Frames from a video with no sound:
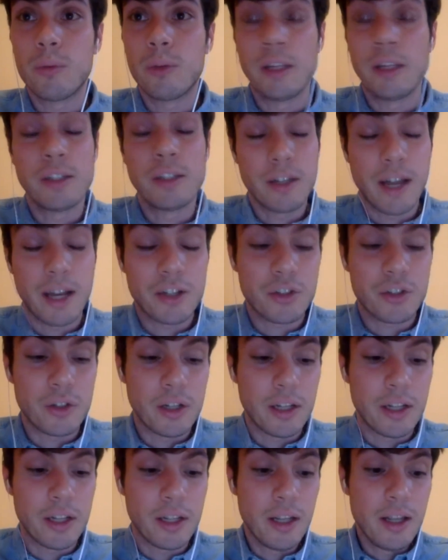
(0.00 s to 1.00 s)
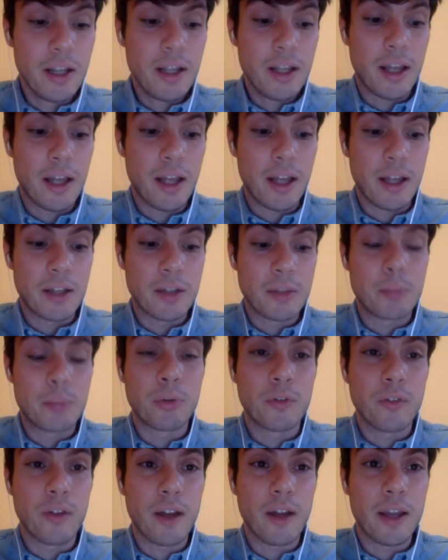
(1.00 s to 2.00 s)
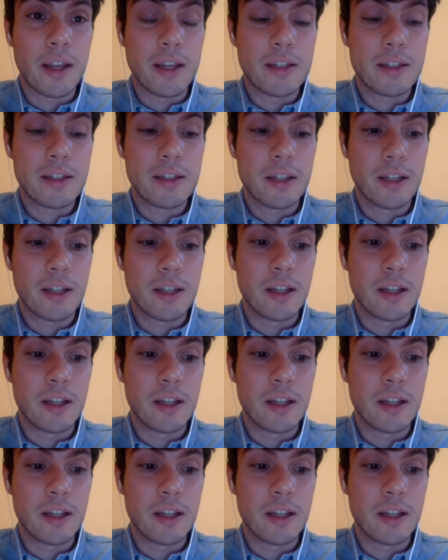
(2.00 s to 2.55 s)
internationally and provide